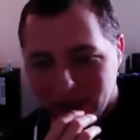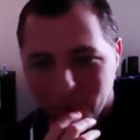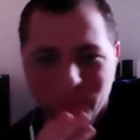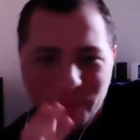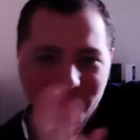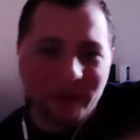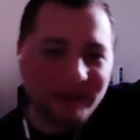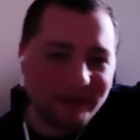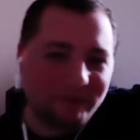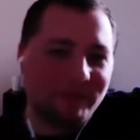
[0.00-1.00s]
We
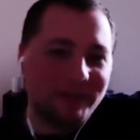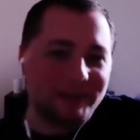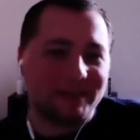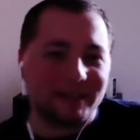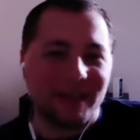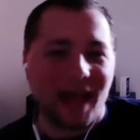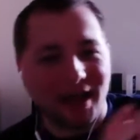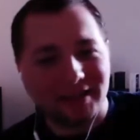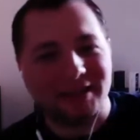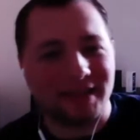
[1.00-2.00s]
played the Risk and the
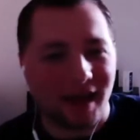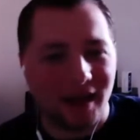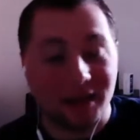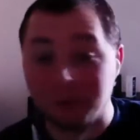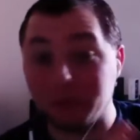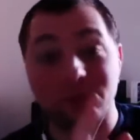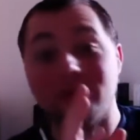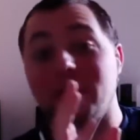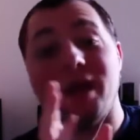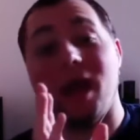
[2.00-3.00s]
Axis and Allies, which
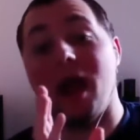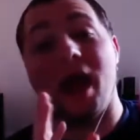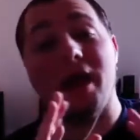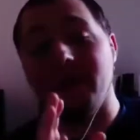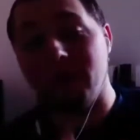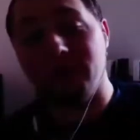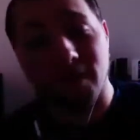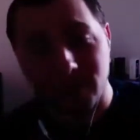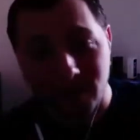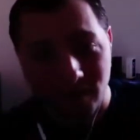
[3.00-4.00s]
were I
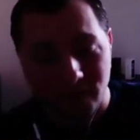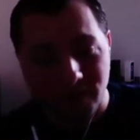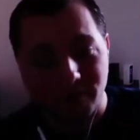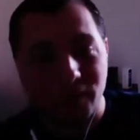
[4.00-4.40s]
fell in love with.